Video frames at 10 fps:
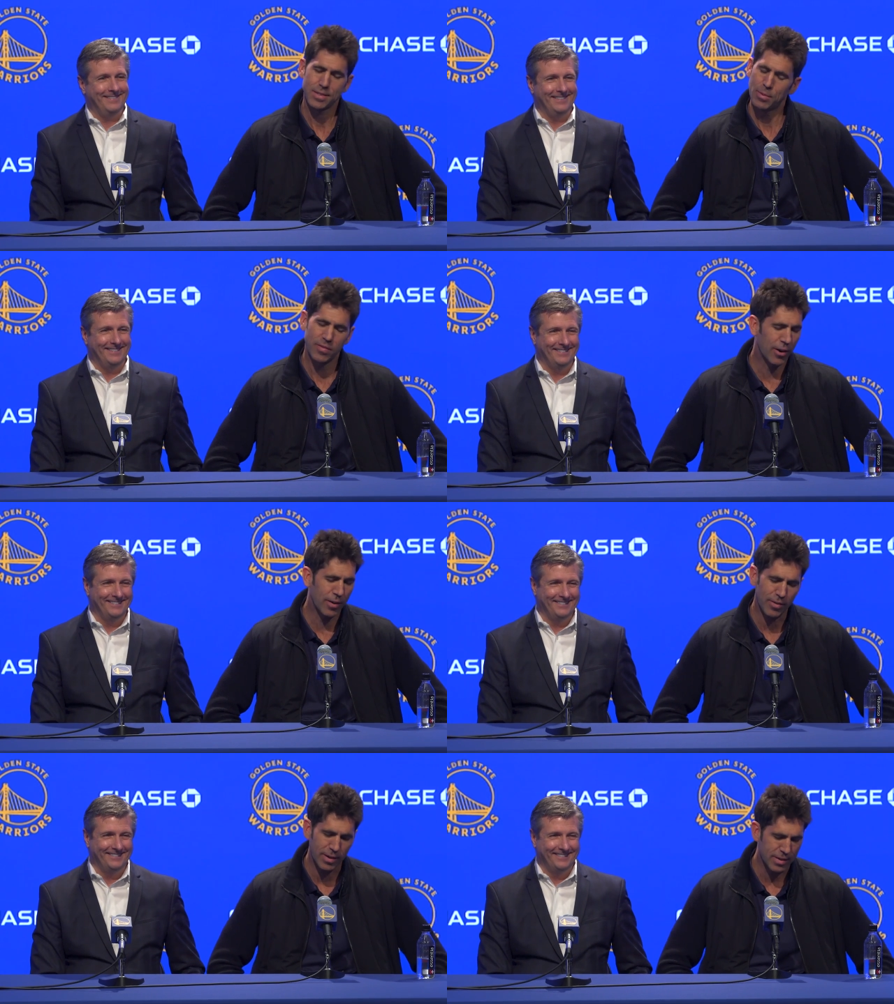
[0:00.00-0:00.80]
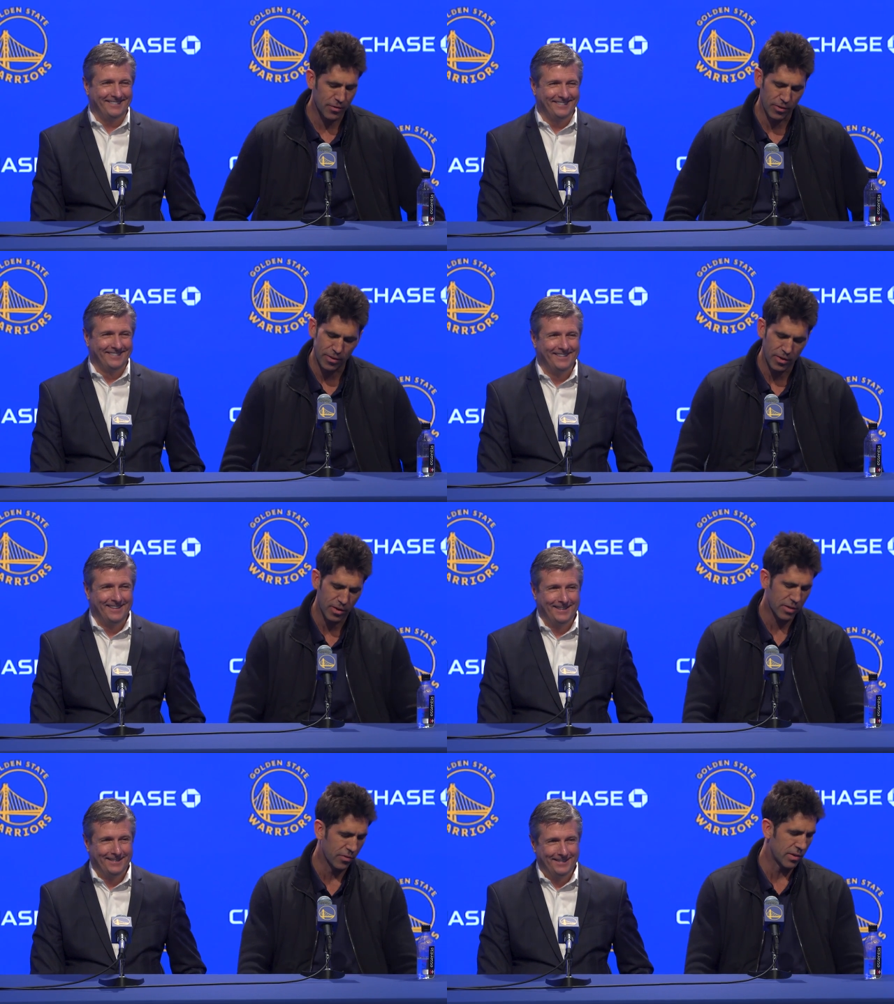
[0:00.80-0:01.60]
Speaker 1: going to be very, very different,
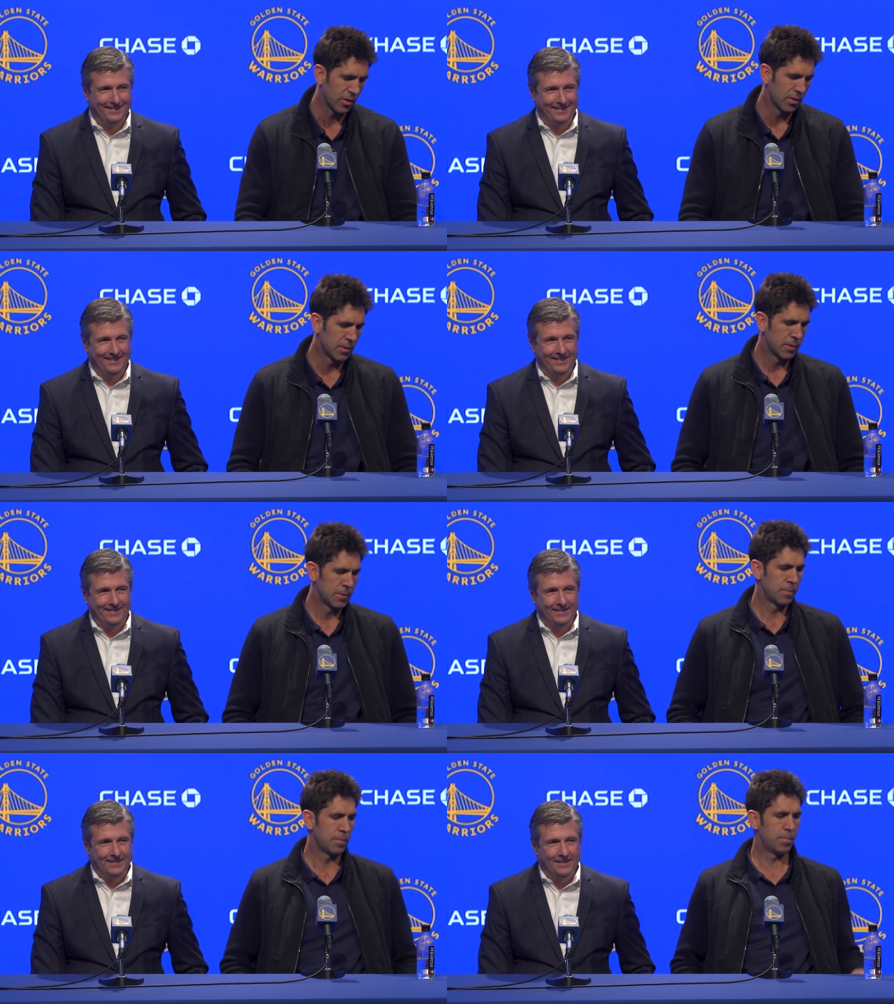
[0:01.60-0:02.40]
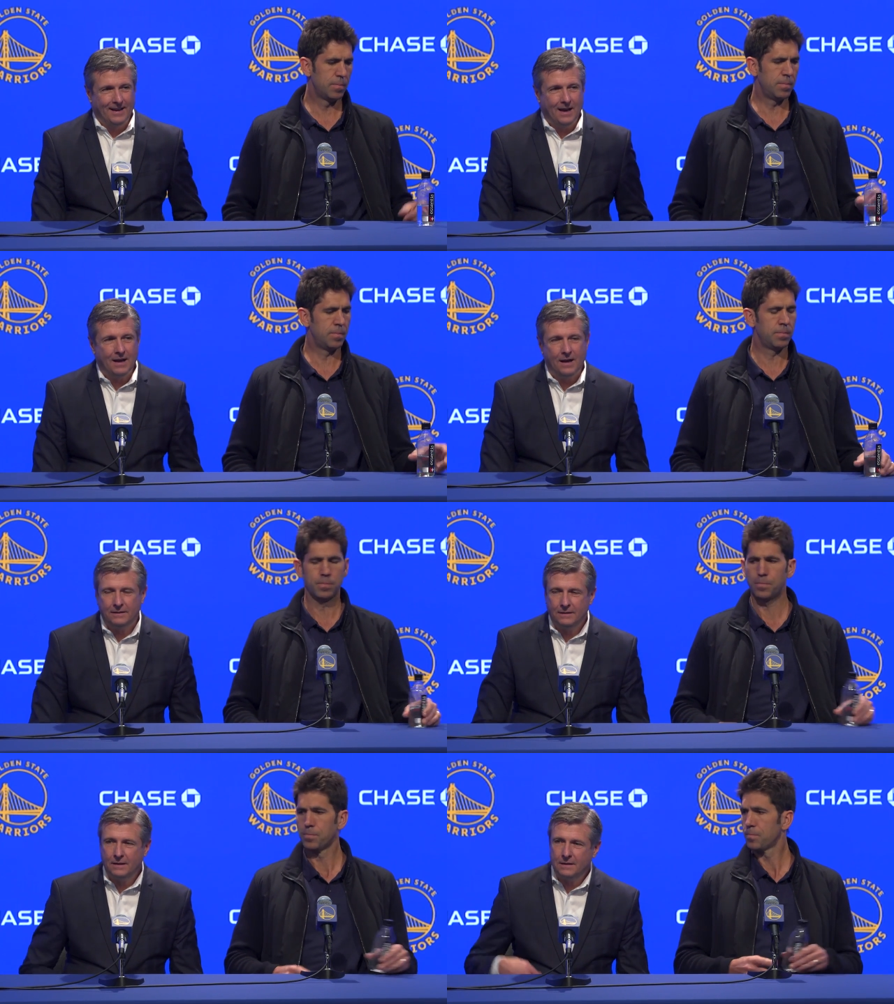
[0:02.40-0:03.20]
very different deal.
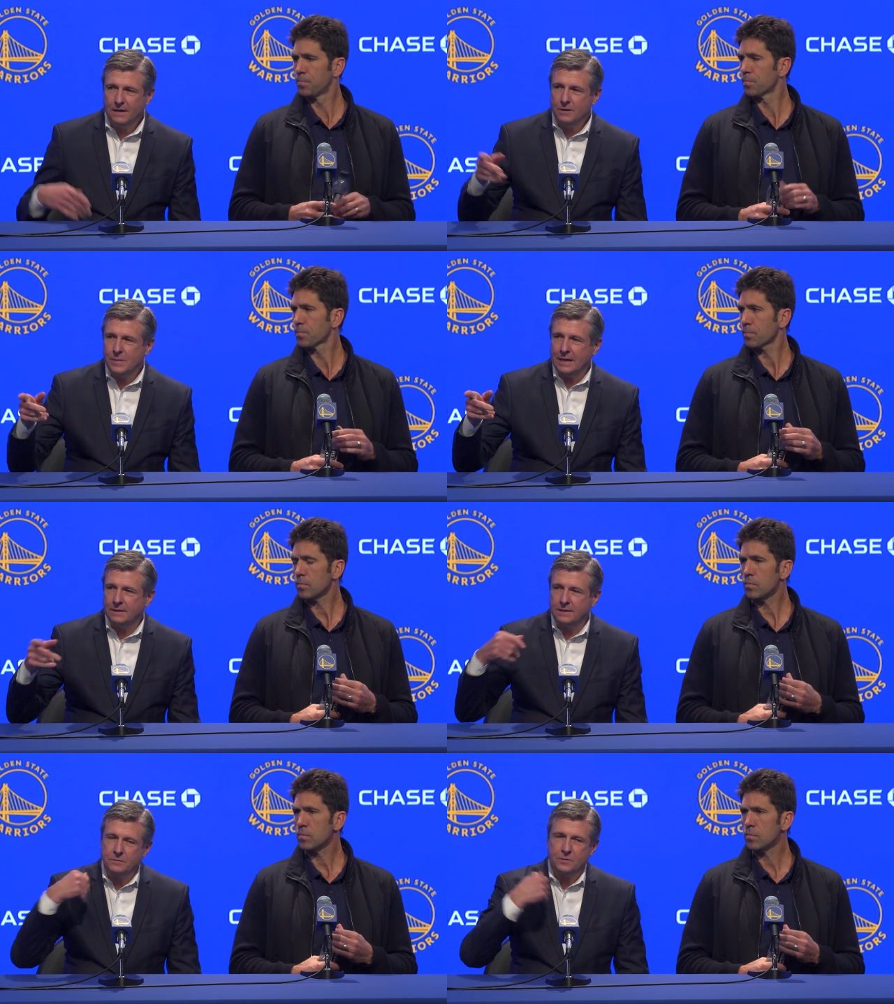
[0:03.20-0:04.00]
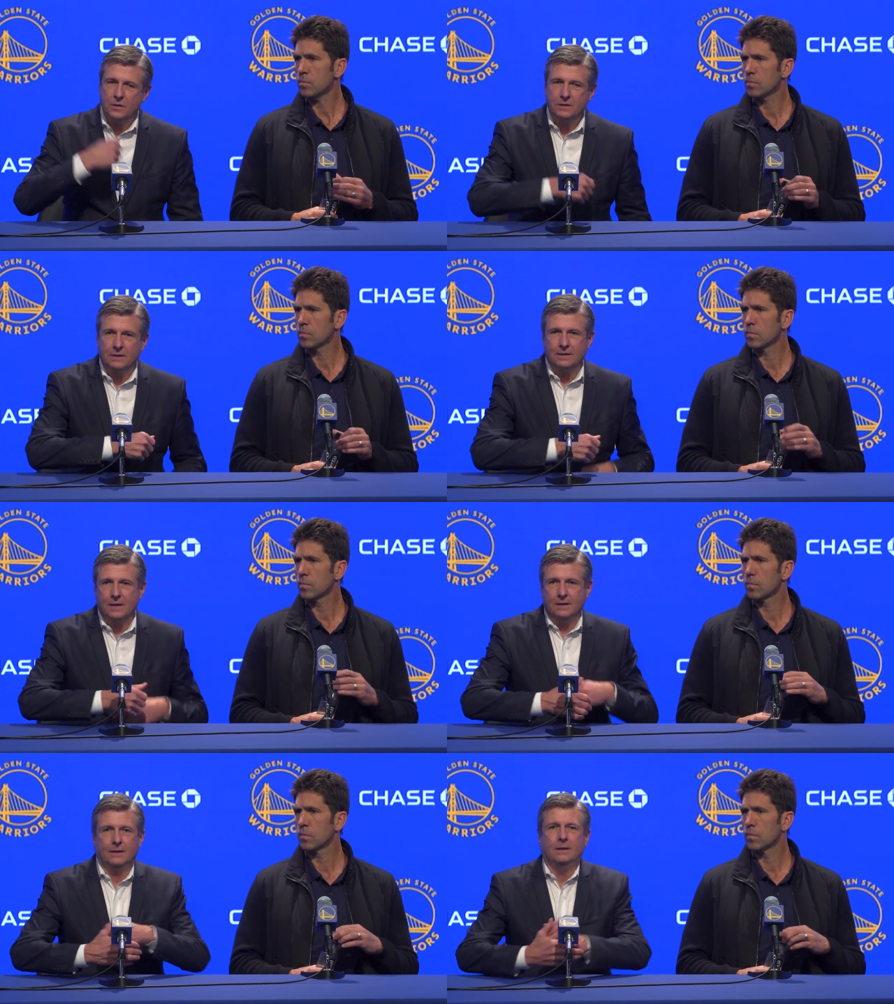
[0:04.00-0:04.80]
Speaker 2: I, I, can I go back to Tim's question? Because
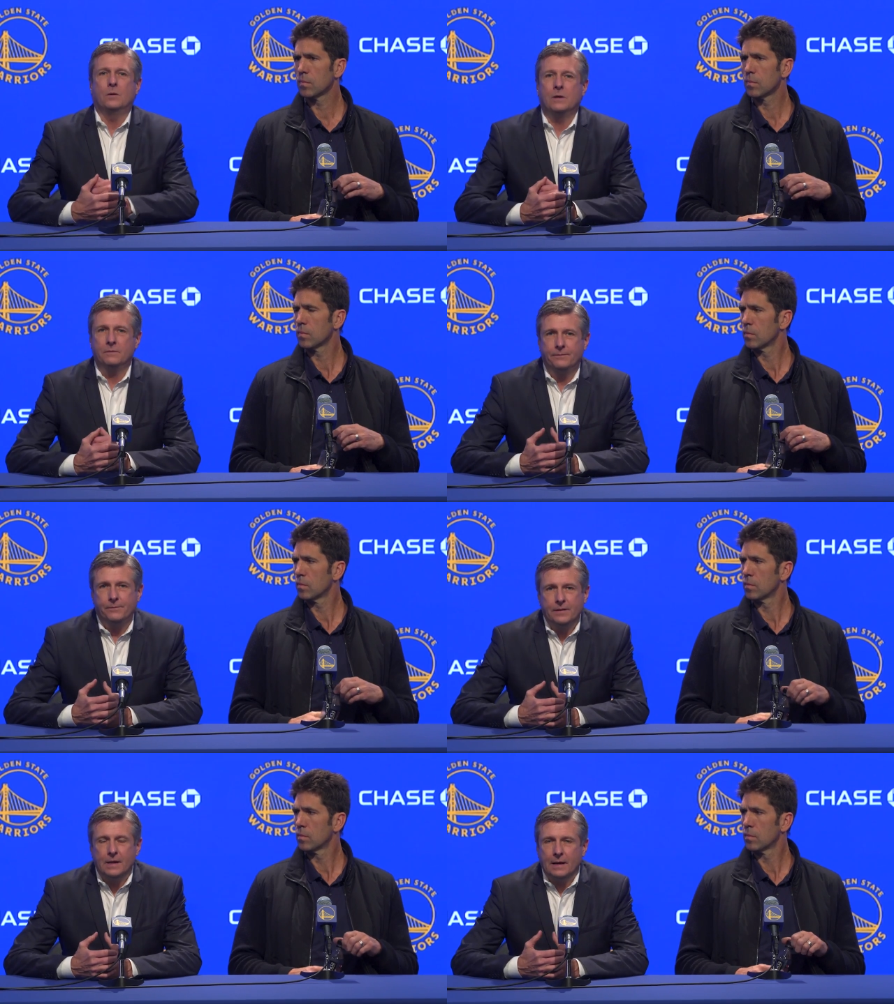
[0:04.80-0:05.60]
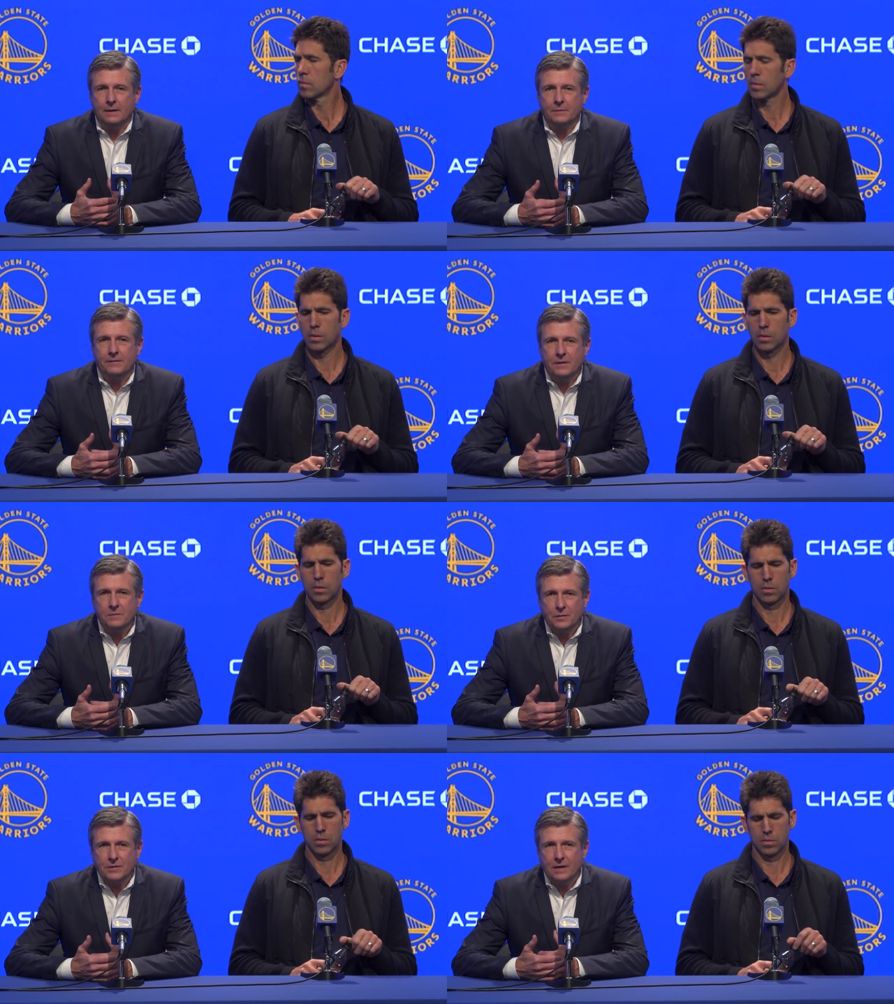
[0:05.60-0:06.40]
I, I want to feel like I'm giving
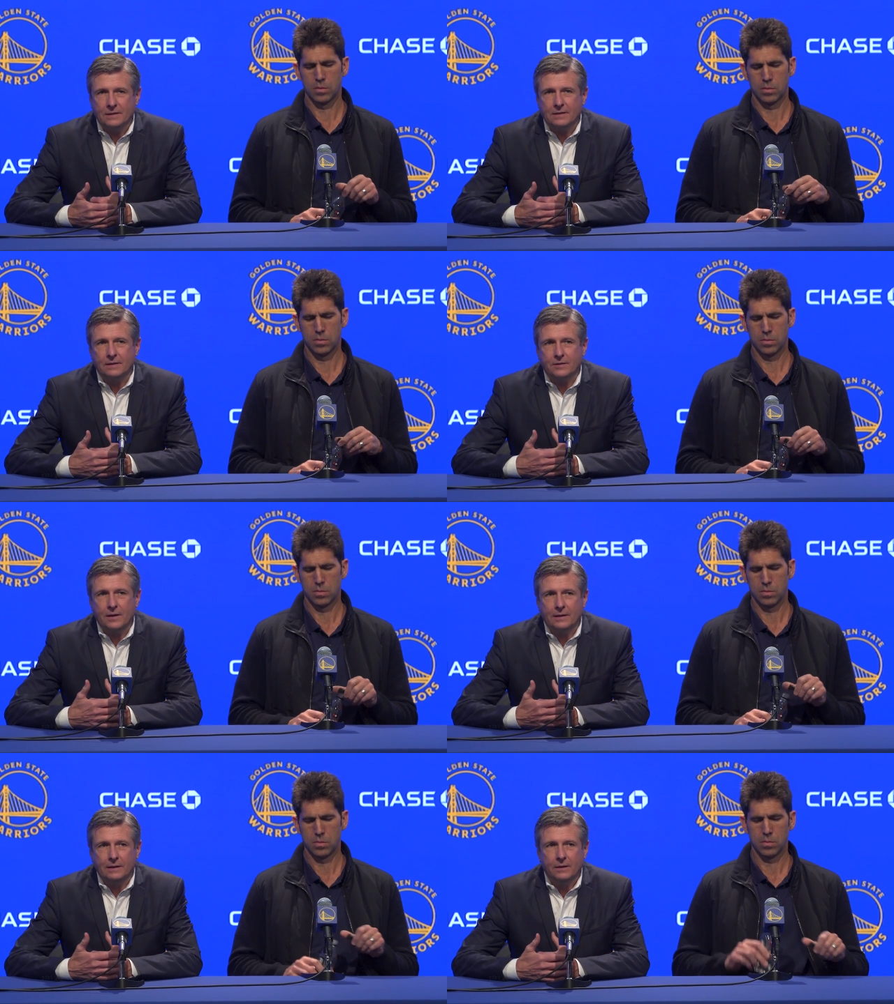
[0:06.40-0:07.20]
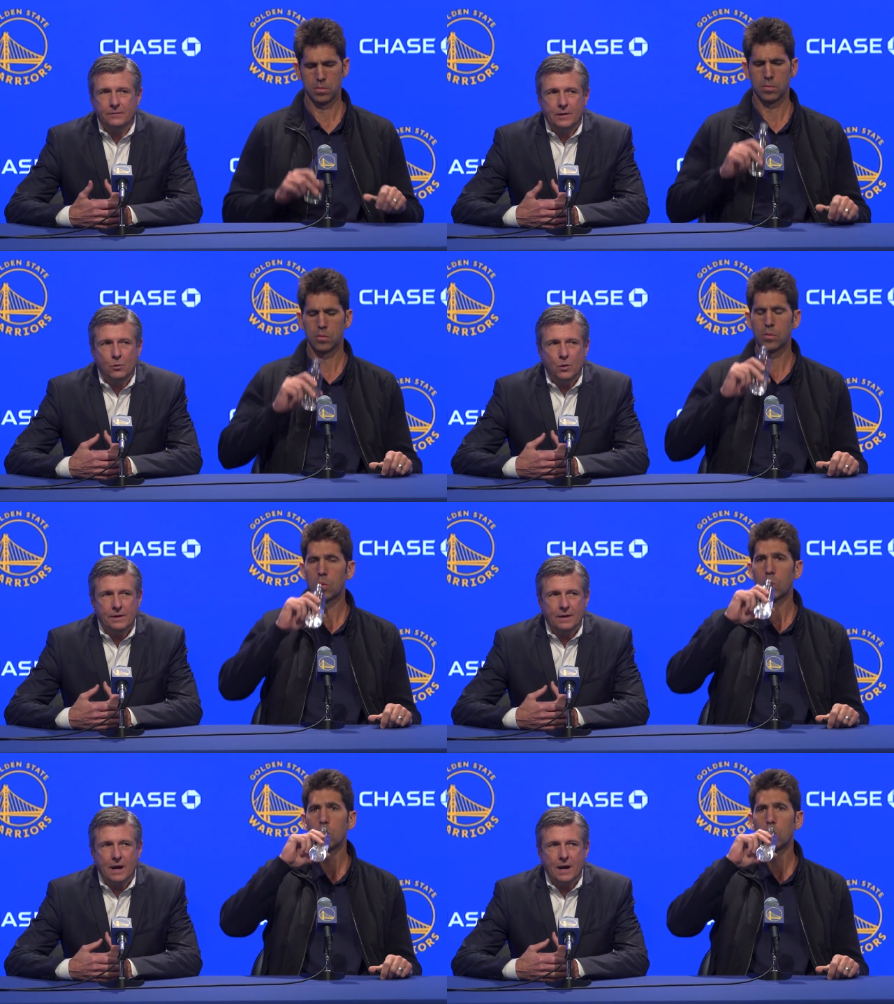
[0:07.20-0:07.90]
the most honest answer I can give. You know, one of the